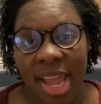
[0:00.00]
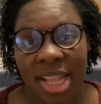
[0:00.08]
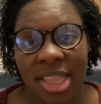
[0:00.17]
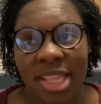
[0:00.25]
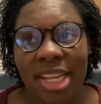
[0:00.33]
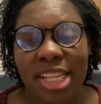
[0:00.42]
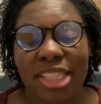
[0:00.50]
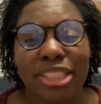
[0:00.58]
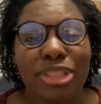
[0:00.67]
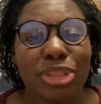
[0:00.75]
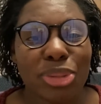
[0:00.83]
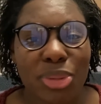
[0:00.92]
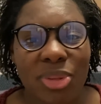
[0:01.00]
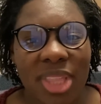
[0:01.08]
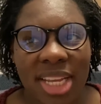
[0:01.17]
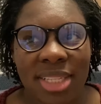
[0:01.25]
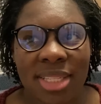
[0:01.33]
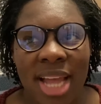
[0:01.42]
And the truth
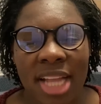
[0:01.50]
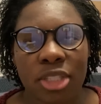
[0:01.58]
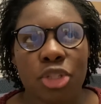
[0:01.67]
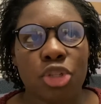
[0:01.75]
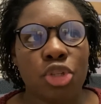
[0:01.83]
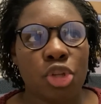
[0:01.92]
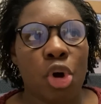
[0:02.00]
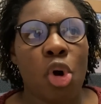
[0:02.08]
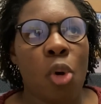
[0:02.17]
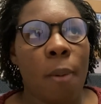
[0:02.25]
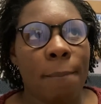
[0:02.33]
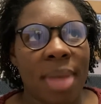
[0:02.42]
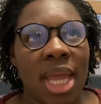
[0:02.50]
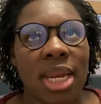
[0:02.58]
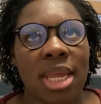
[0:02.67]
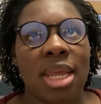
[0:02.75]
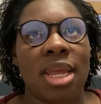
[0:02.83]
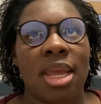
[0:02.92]
is that so
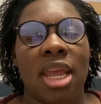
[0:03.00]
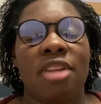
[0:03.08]
many